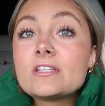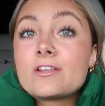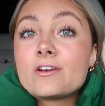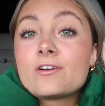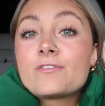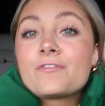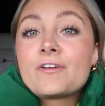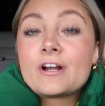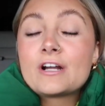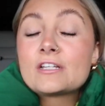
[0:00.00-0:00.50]

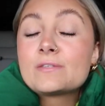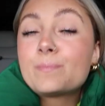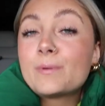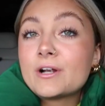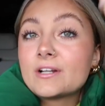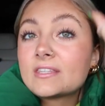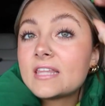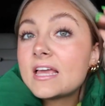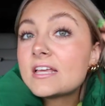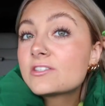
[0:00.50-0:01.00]
dinner for his
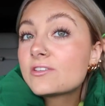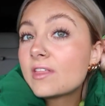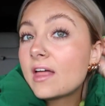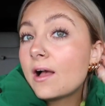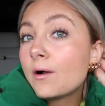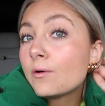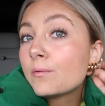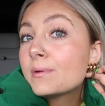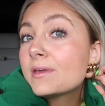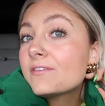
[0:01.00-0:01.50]
birthday, so
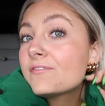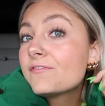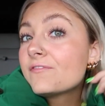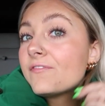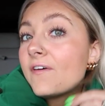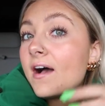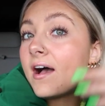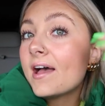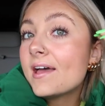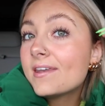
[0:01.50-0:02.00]
that will be
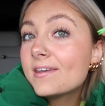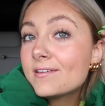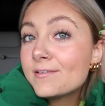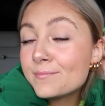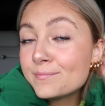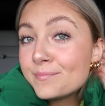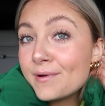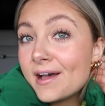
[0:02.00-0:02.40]
fun.